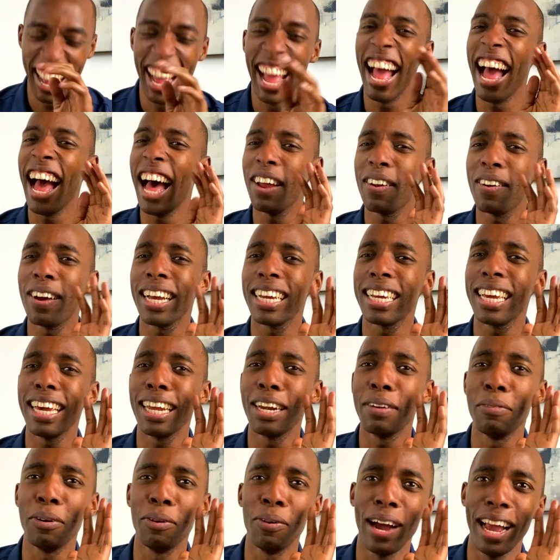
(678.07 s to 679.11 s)
How do I get
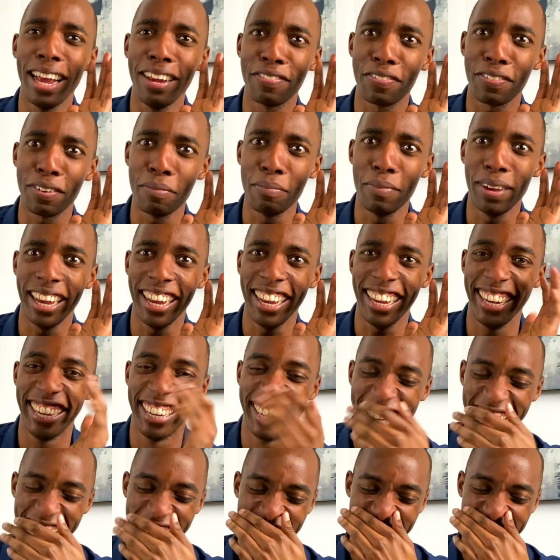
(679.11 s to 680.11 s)
him away from me?